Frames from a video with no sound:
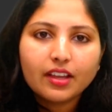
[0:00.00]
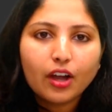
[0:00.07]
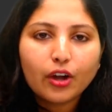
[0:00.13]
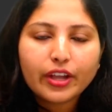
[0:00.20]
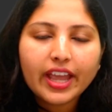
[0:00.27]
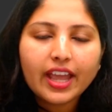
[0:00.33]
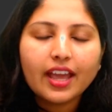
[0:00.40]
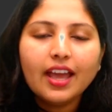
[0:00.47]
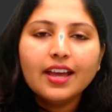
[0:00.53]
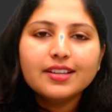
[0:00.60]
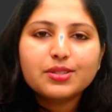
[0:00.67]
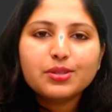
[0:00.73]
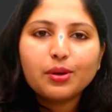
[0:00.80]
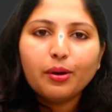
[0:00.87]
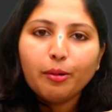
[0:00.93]
okay,
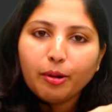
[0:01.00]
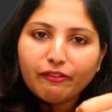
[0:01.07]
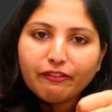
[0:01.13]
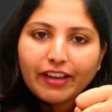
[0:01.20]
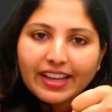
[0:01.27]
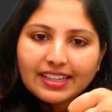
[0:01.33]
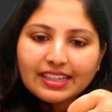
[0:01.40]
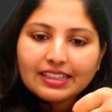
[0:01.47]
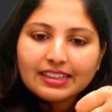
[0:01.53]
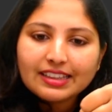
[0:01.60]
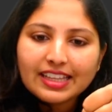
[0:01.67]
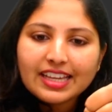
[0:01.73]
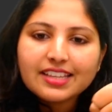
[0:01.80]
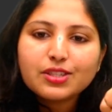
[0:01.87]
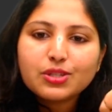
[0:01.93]
so when
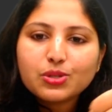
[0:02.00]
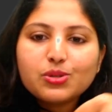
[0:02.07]
these